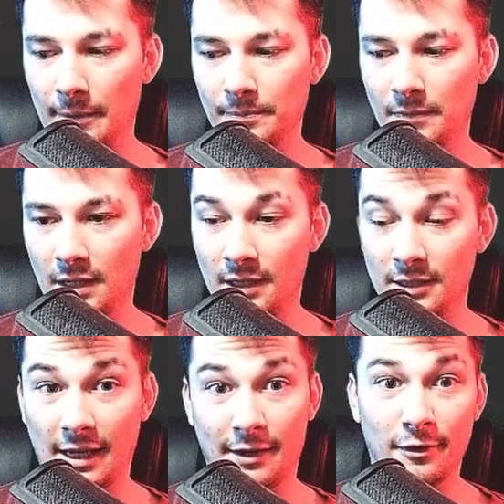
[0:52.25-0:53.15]
Because
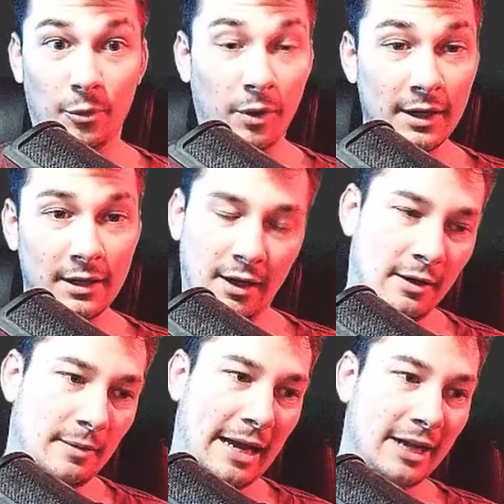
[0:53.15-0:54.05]
like for one,
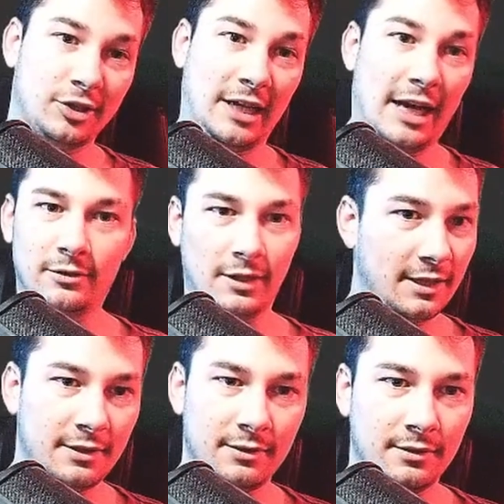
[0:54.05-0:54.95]
actually I don't
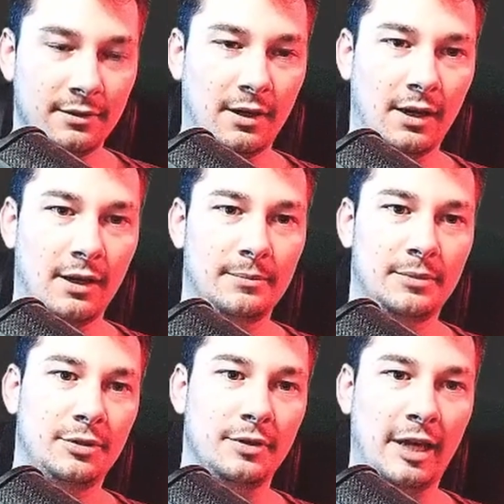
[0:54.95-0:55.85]
like
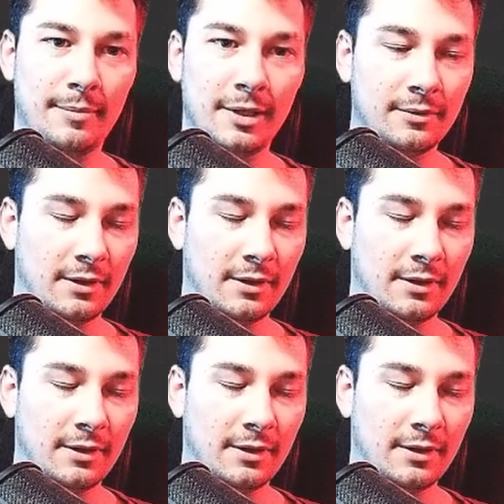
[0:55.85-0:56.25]
Stewgaming.